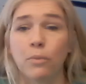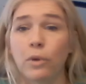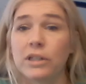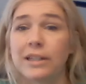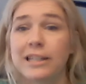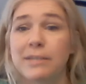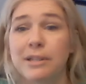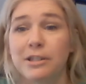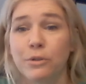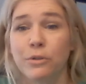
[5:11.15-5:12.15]
Which leads
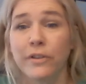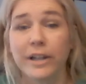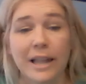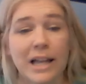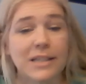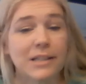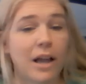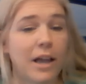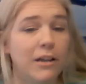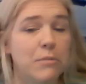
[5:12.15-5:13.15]
me to the very last
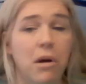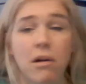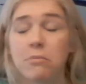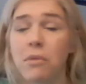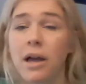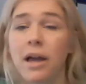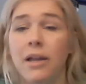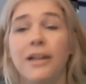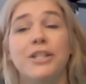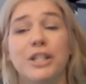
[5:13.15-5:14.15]
item on
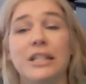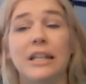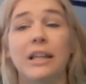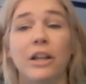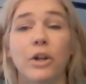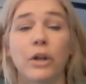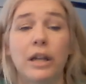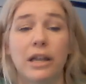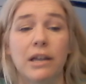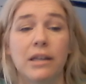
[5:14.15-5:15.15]
my agenda here
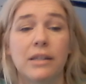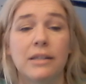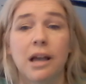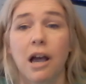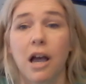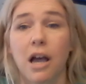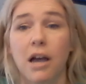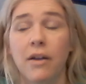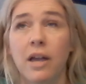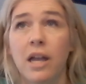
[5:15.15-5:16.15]
is
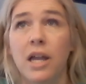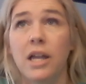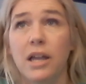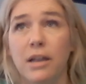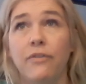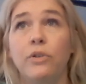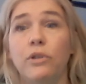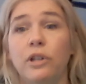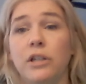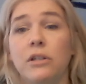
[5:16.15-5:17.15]
if you
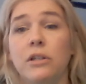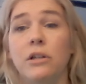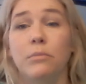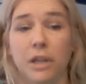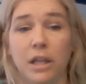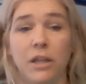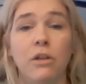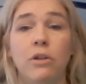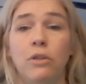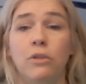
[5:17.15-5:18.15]
need
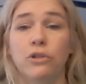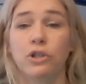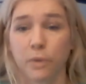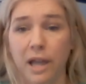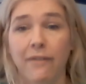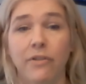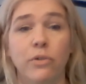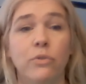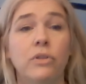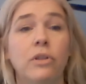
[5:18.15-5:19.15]
me, there's 3
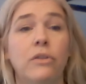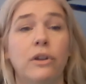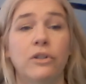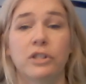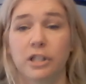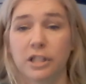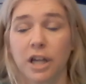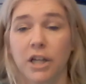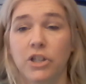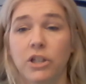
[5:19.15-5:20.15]
avenues. There's the
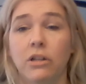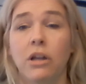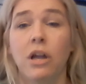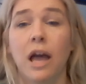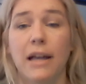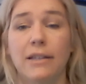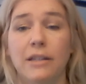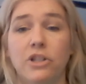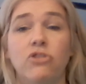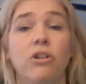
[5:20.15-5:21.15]
discussion, Ask
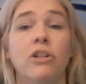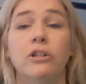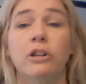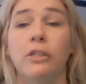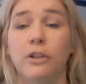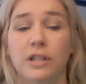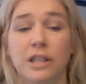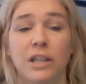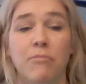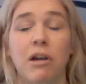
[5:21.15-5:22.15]
the Instructor, there's
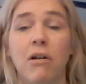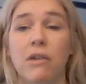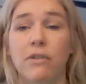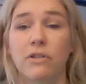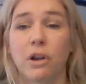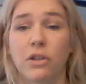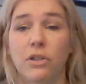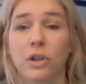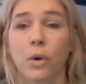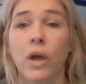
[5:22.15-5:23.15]
the email, and there's
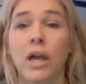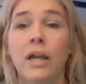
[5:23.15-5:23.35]
also